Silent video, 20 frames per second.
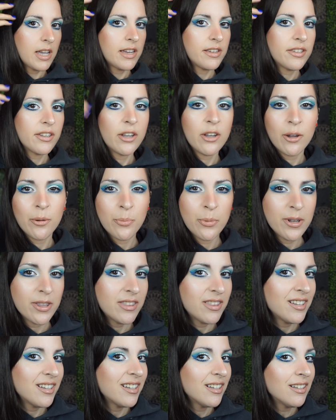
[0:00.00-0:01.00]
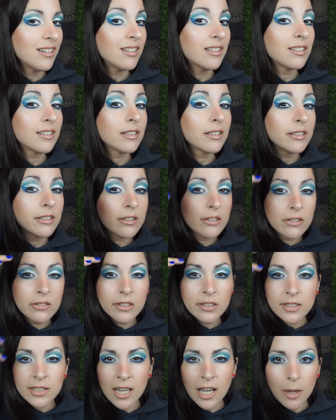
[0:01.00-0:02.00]
so I put the glitter on
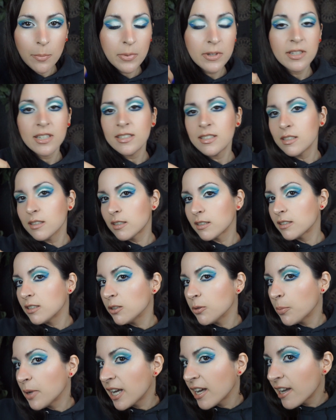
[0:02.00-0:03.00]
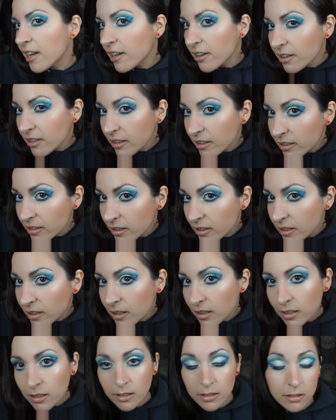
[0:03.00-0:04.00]
the top. It doesn't look too bad.
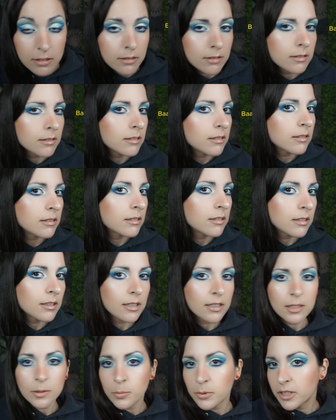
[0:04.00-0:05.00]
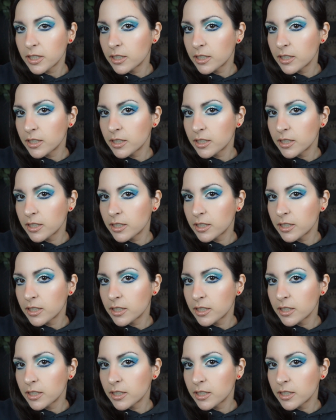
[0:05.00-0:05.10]
Looks pretty